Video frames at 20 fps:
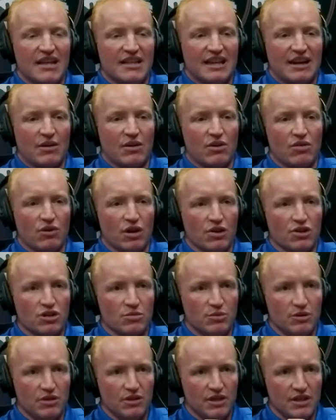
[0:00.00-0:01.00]
how
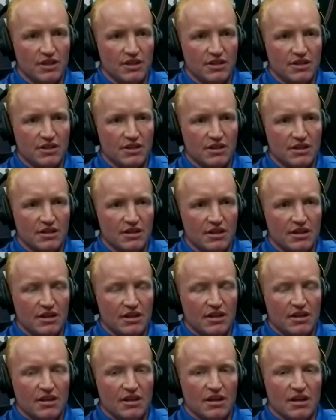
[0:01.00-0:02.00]
crushable it is.
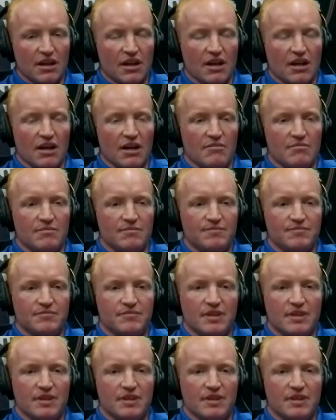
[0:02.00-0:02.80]
As